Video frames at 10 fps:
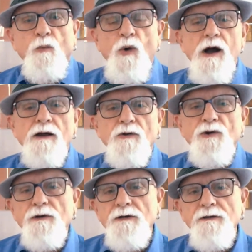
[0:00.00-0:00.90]
walk
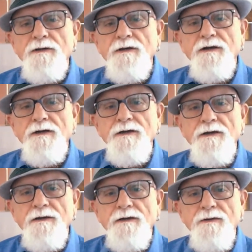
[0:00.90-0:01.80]
or
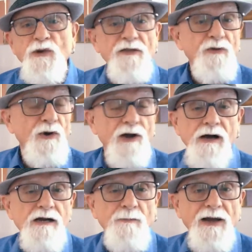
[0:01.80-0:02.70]
with or
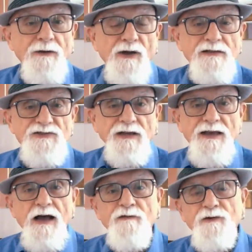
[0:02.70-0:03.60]
hug my grandson
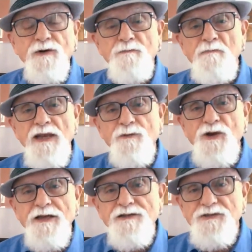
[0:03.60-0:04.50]
now for many
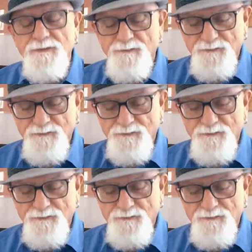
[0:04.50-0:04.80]
weeks.